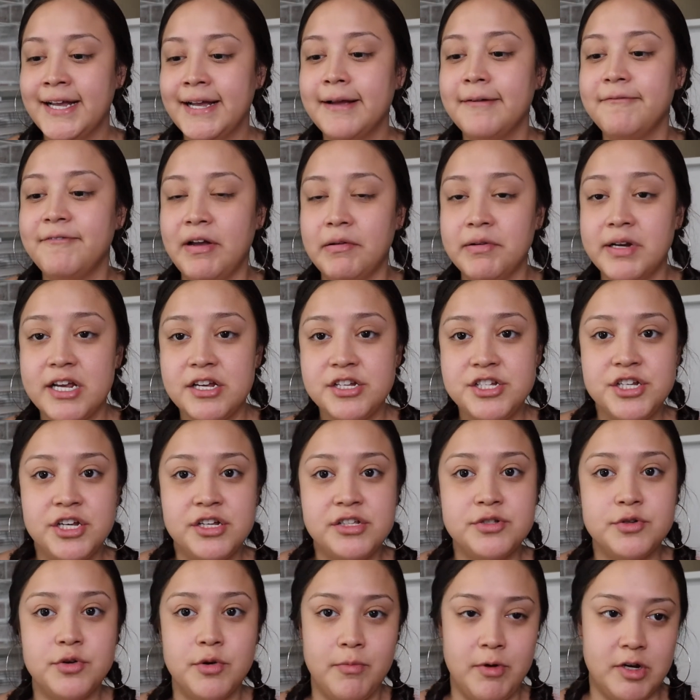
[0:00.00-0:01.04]

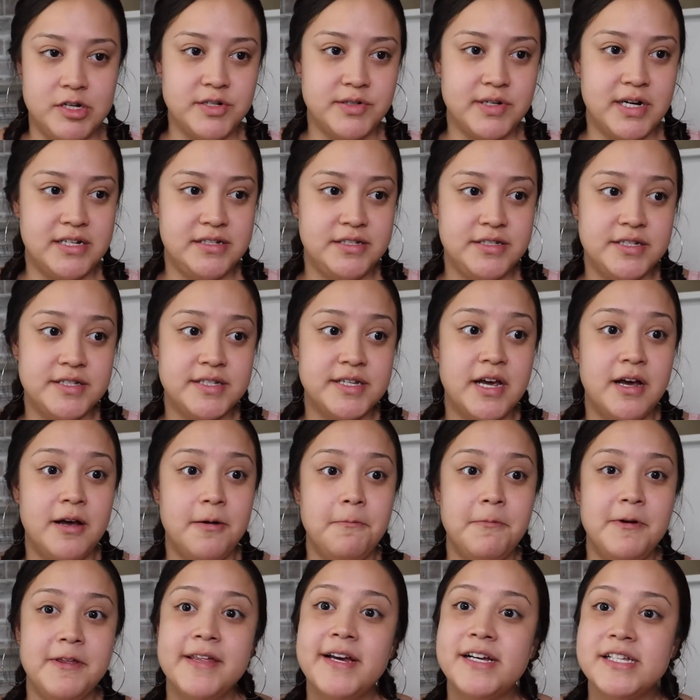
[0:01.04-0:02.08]
foundations or moisturizers
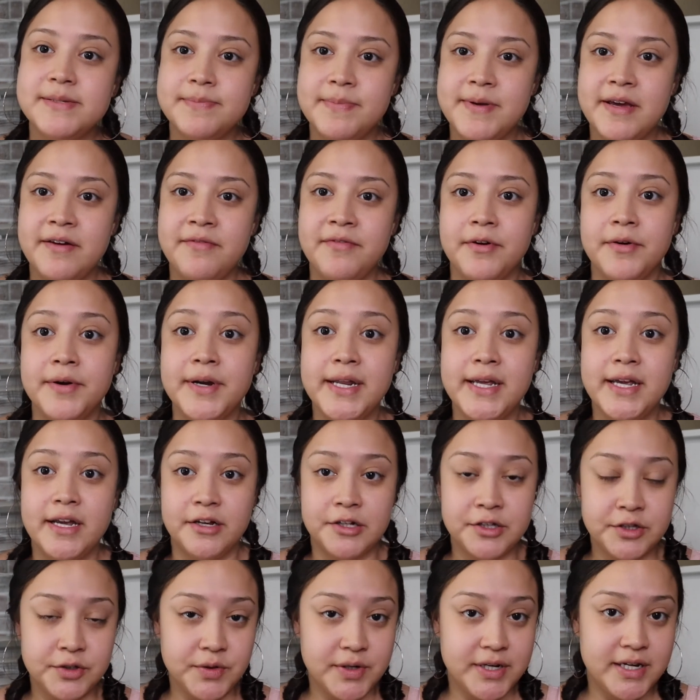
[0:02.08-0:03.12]
come with SPF already
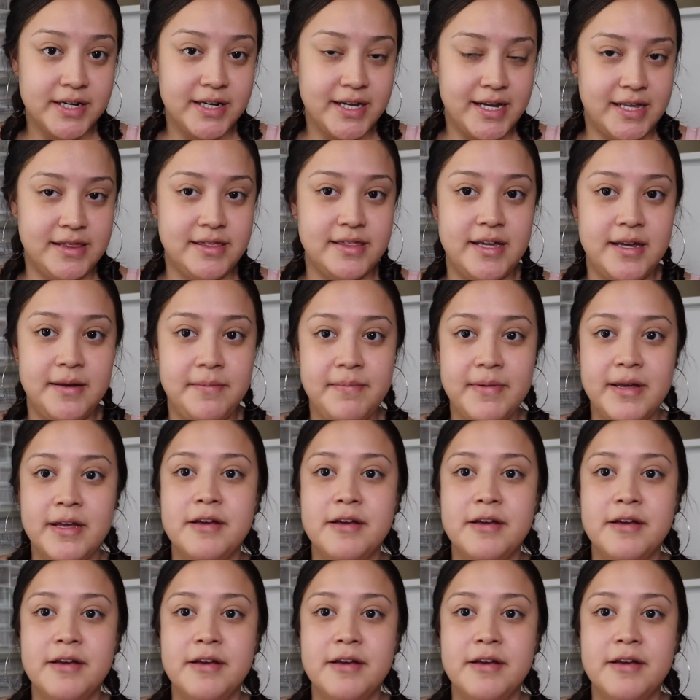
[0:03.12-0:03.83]
included in them.